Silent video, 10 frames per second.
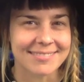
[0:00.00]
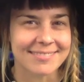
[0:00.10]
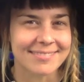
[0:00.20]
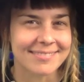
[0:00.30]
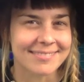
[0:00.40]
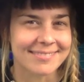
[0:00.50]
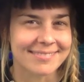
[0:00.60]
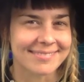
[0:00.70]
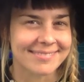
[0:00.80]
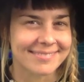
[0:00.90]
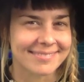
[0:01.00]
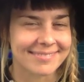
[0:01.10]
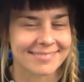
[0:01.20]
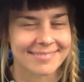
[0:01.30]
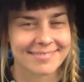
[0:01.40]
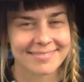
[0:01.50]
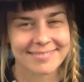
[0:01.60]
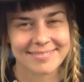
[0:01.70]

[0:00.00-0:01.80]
Nobody speaks.